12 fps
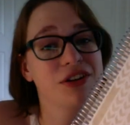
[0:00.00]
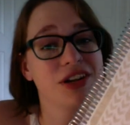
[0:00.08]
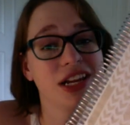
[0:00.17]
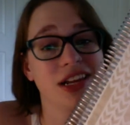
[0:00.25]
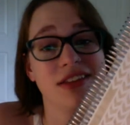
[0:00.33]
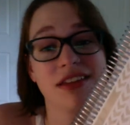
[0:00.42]

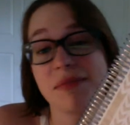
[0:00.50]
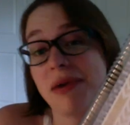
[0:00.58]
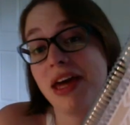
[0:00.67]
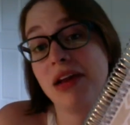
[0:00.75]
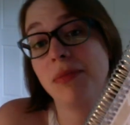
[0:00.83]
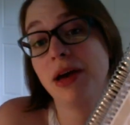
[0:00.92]
anything bad
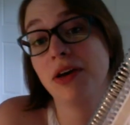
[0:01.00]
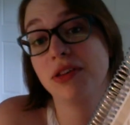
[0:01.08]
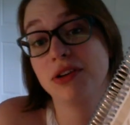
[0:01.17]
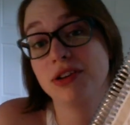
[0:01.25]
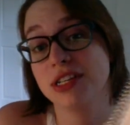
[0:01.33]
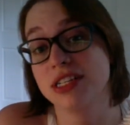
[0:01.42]
about their
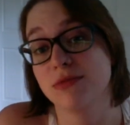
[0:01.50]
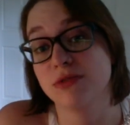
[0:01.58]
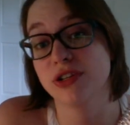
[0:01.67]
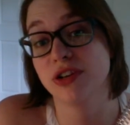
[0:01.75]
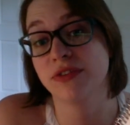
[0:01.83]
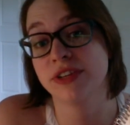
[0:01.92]
customer
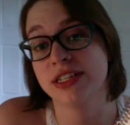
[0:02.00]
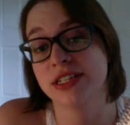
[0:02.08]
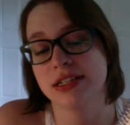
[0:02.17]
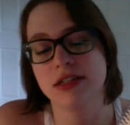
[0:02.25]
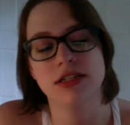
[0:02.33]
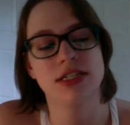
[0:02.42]
service.
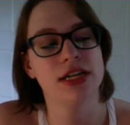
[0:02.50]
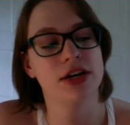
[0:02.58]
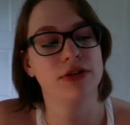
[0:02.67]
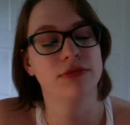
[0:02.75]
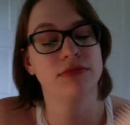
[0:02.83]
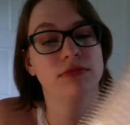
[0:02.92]
So
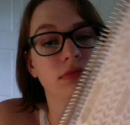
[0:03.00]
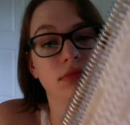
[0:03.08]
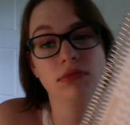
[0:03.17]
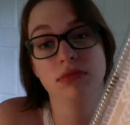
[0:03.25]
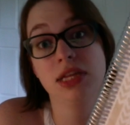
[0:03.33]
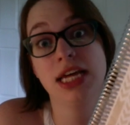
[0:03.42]

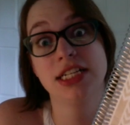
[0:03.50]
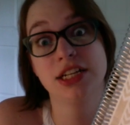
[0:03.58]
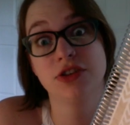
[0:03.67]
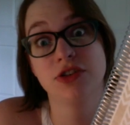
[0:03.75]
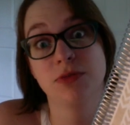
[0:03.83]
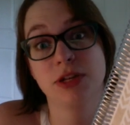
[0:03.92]
that's a
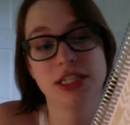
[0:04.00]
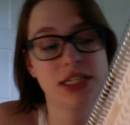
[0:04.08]
huge plus to